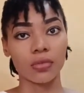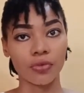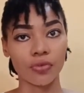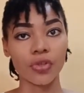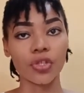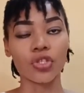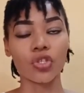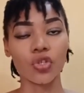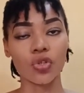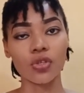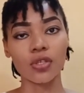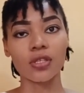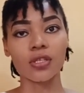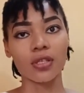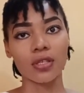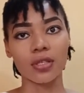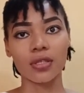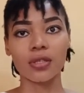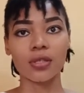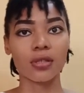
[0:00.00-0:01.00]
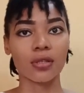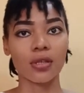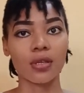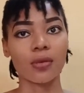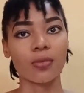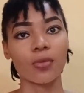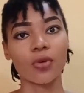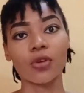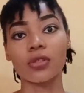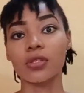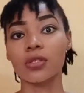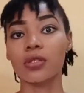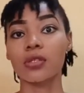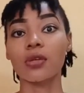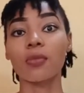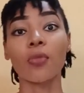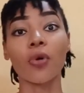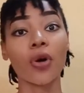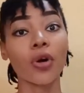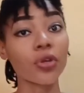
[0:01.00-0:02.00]
reduce it, because
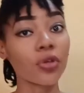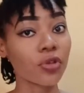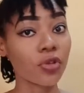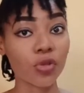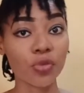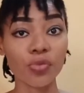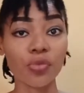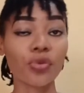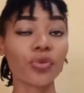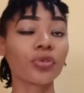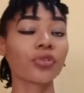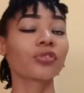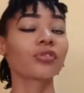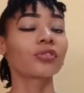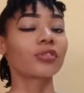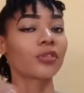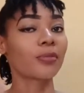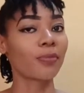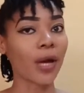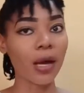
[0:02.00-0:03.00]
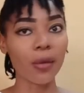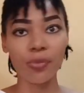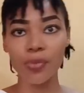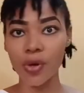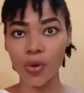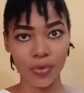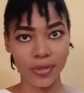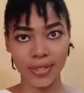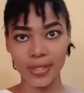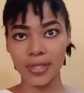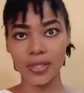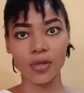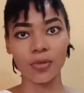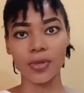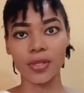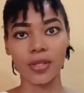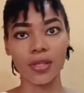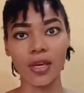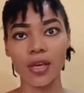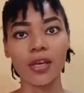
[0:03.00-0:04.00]
the more you smoke, the bad breath will still
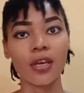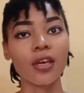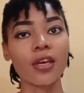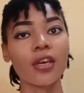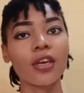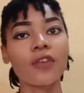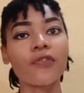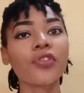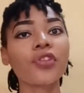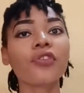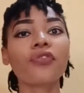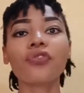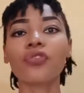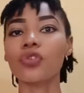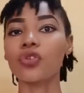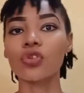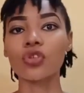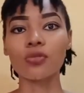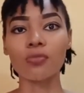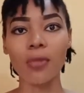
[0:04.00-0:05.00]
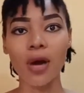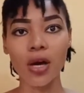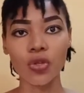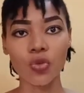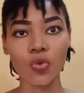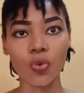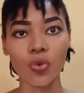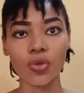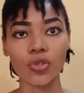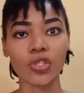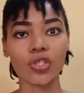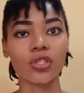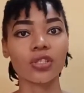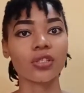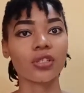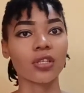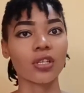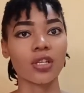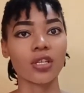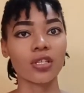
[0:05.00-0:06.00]
be there. Even if you use
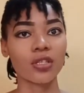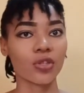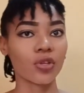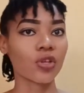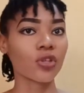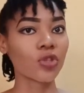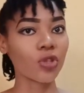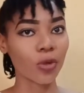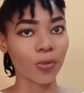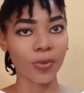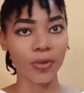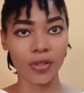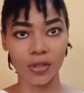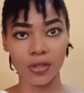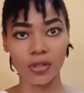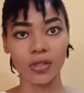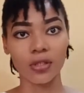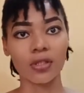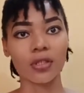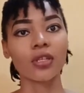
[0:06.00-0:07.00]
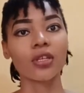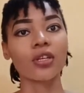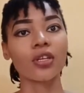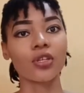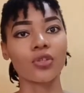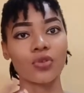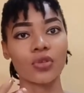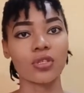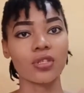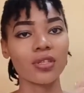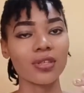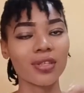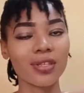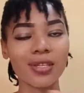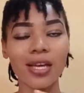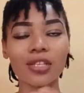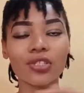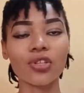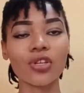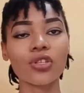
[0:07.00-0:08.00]
mouthwash, it's not stopping.
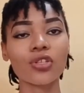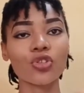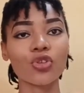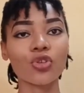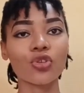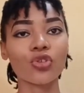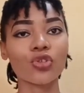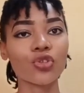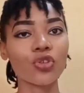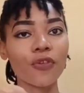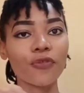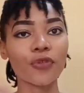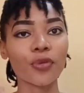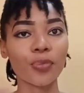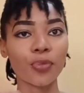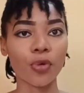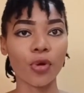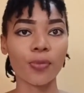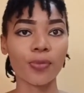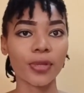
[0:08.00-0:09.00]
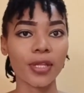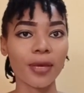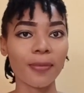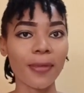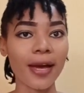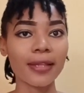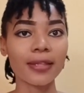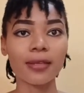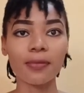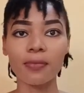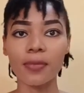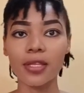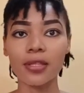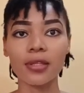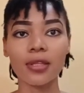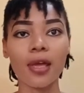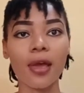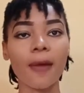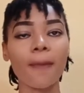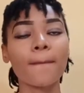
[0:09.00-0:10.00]
It can just solve the problem at the
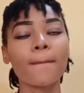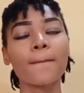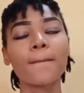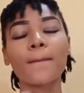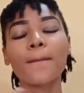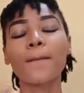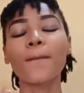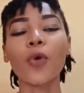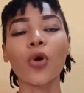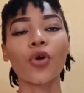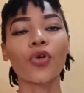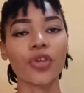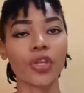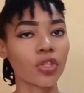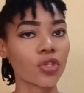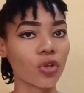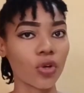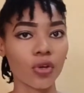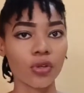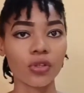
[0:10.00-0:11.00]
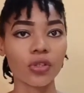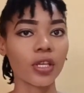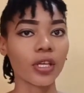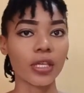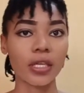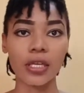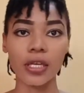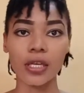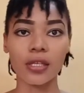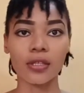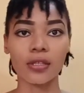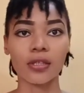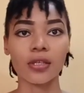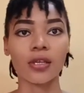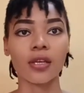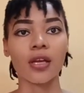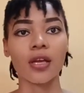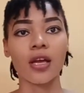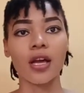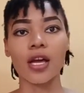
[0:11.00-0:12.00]
meantime, but return again
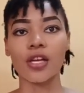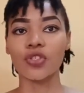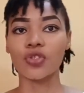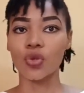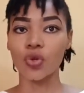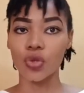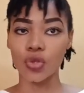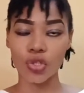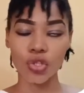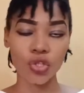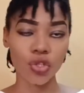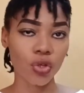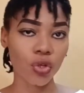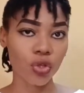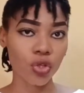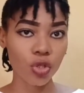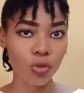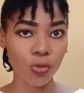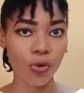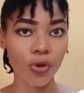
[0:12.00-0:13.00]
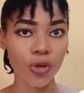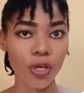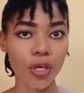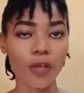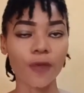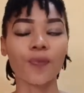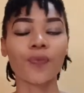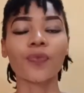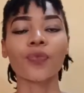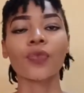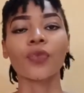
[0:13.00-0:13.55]
as you continue smoking.